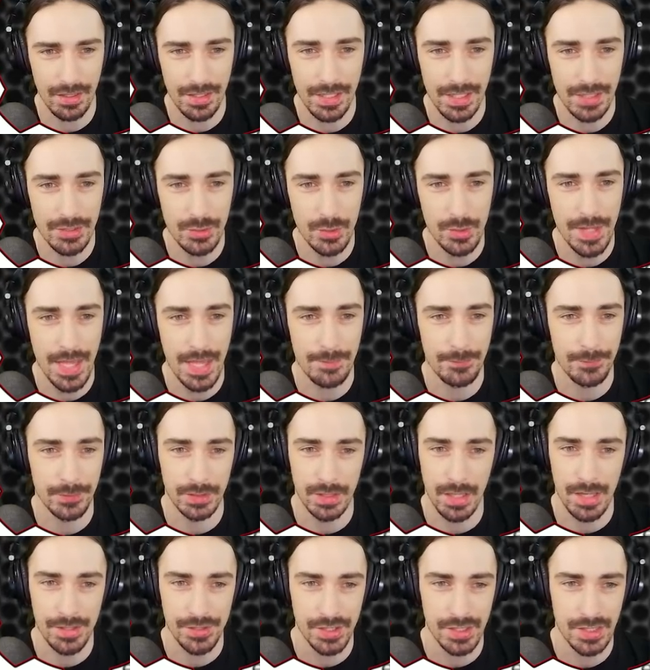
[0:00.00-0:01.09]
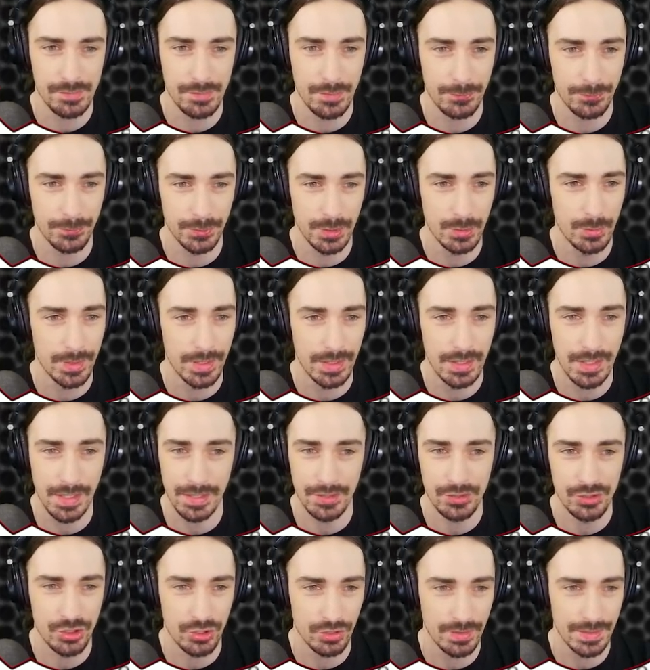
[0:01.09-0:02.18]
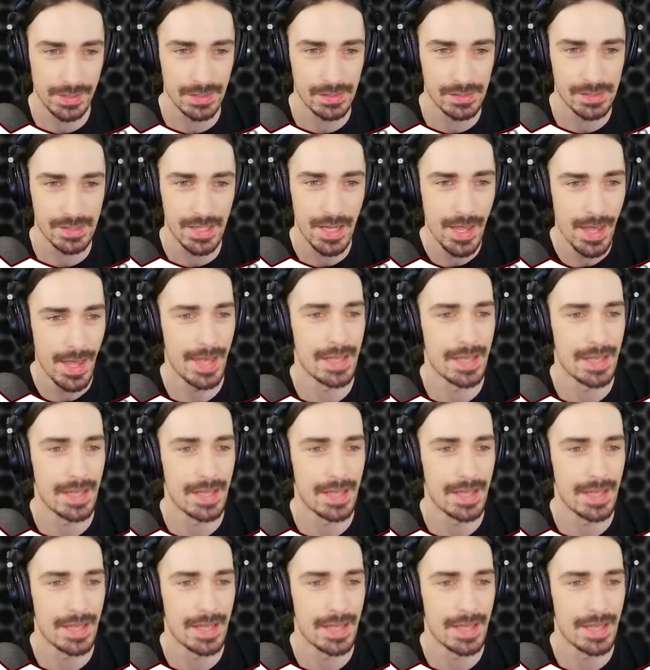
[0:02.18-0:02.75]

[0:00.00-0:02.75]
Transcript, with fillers: he knew that velocity of a fluid increased